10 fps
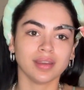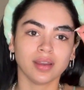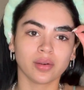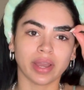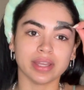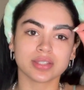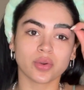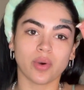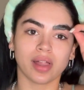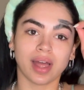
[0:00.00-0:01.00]
Okay, so
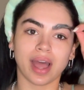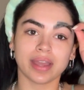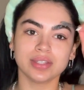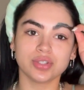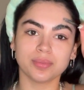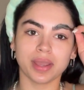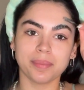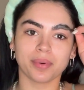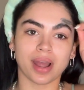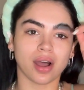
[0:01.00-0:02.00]
while I do my
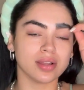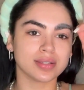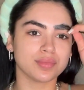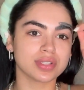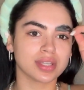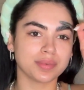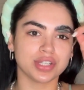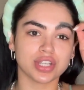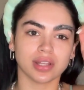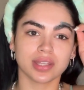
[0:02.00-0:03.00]
brows, I'm just going to be
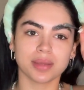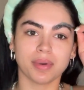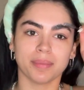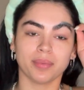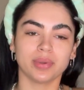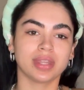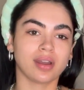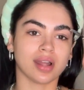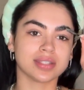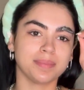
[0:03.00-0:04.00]
gelling them up with the
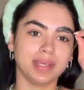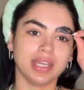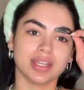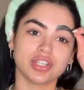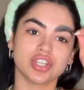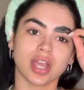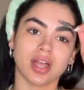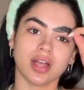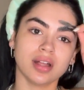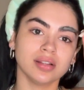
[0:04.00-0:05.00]
Got2b
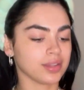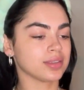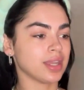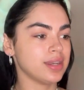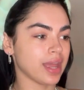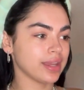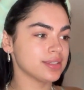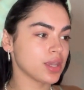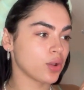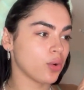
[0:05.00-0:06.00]
gel. The
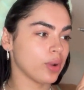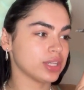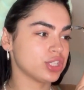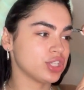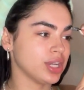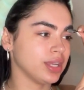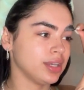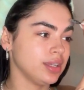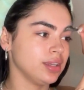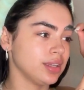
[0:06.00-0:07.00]
next
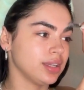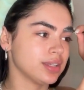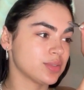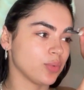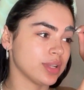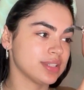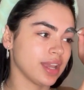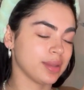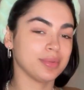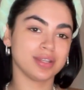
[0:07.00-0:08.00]
question is what
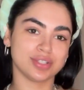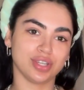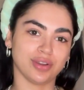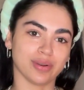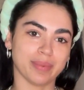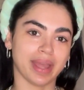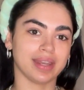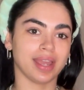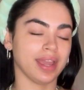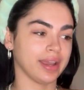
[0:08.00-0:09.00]
time do you go to bed?
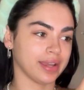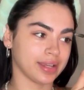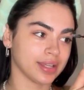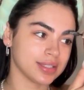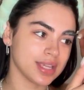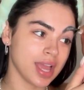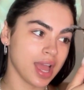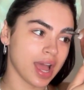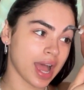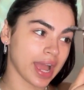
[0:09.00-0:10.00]
And
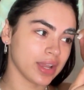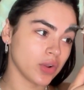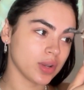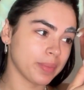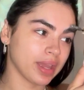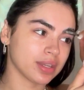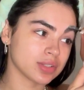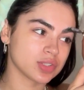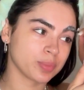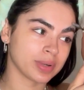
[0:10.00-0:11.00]
I go to bed
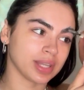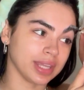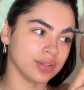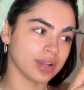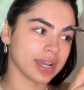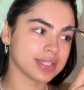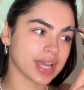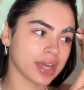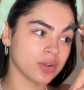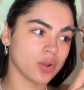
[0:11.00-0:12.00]
super late, you guys.
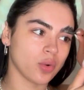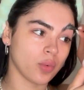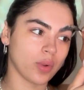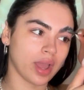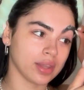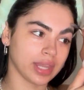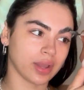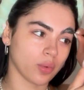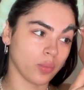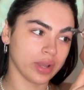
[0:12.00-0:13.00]
I don't know like
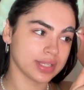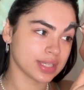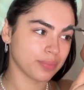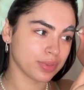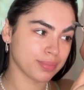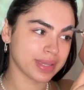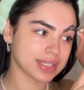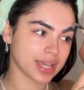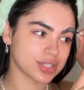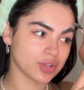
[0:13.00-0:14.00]
what is up with my
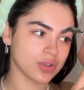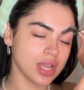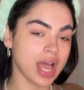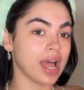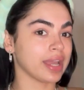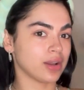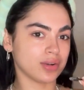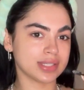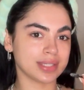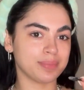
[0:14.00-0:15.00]
schedule. I go
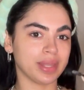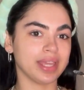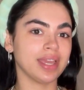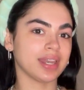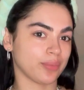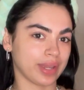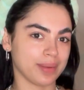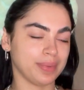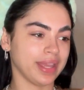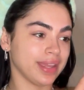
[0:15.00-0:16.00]
to sleep late and I wake
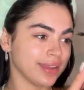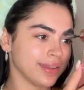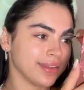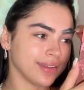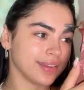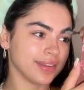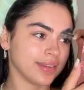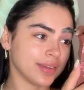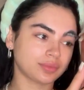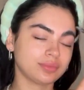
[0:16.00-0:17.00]
up late.
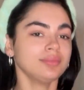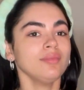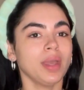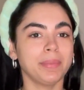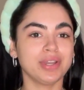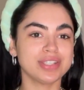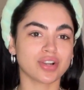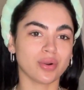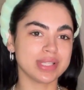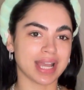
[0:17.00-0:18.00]
Because they're
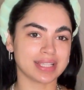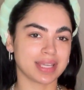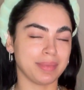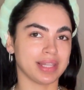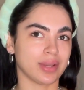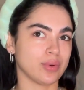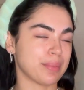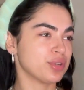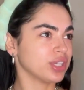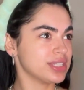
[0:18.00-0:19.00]
always asking me like when I'm
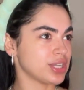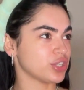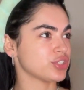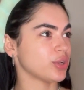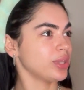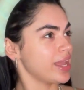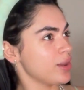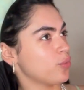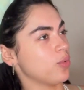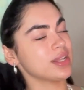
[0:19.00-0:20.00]
cooking dinner so late,
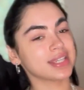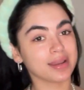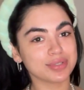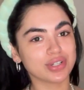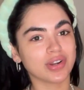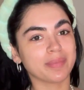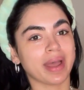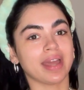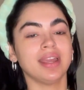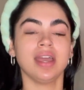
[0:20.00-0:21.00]
what time do you go to
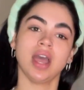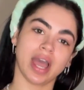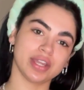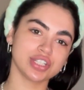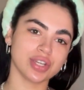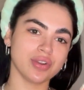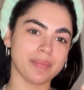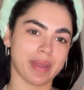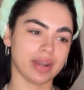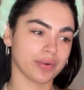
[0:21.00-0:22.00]
bed? I usually go to
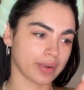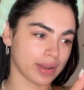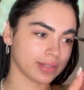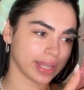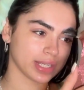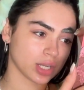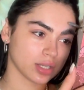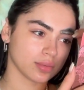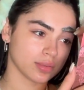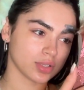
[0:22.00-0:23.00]
bed around like
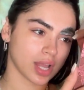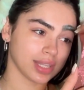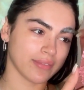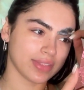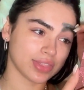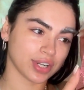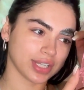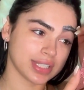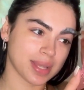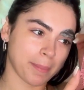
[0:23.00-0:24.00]

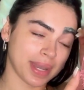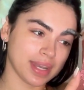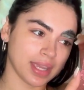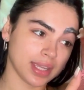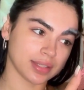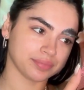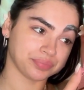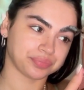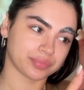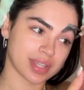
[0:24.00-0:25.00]
11:30 to midnight,
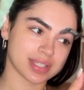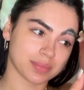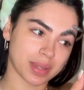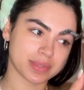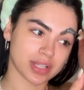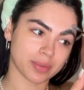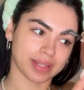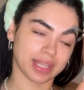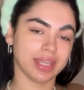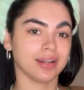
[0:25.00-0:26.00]
sometimes a little
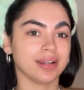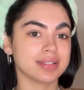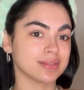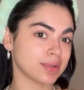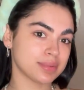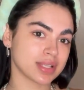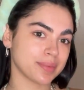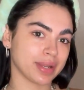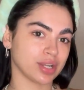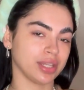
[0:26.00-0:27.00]
bit later and sometimes a little
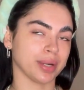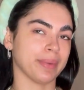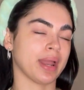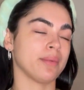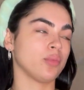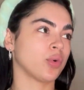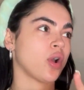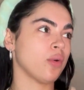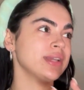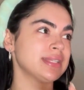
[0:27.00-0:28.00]
bit earlier, but we're
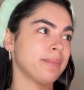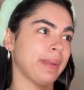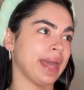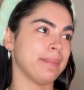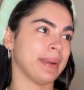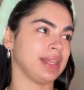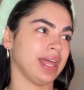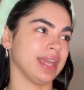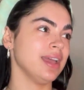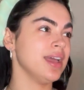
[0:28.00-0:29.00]
always in bed by
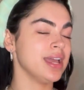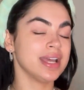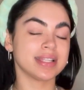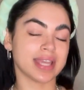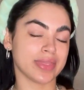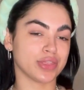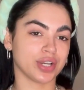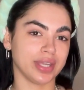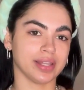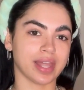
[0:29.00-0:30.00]
like
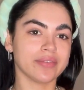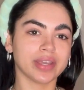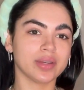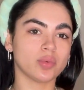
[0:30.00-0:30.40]
10:30, 11,